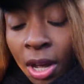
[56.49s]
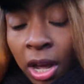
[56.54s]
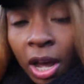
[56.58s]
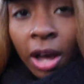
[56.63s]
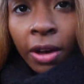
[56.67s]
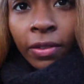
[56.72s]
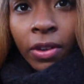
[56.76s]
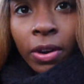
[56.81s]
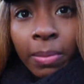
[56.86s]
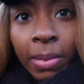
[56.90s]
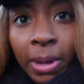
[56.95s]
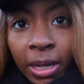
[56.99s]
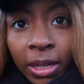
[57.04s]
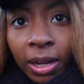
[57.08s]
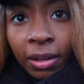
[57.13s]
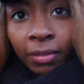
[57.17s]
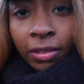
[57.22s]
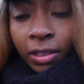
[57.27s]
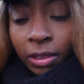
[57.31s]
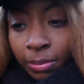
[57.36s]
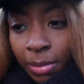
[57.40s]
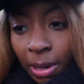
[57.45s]
I've got my
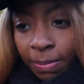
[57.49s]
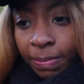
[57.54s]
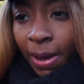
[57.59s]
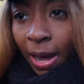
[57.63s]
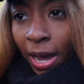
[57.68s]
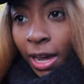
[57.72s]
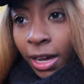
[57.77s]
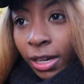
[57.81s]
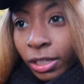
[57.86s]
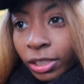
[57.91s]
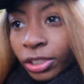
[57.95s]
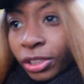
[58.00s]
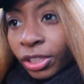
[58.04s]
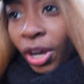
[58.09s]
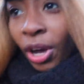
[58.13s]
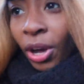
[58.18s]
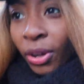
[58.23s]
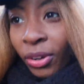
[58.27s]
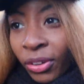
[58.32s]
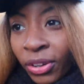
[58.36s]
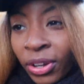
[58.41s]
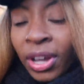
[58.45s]
gloves in my bag,
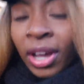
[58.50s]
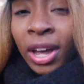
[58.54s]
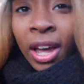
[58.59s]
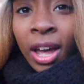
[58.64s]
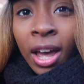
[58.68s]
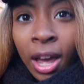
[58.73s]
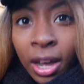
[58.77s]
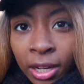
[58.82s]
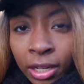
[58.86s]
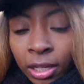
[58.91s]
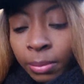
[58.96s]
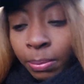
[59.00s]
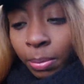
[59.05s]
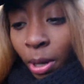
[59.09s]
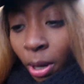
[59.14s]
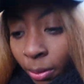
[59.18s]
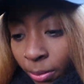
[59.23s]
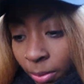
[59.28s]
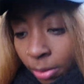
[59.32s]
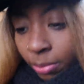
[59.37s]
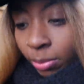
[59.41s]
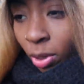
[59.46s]
so I'm gonna
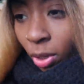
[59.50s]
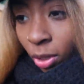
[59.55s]
pop them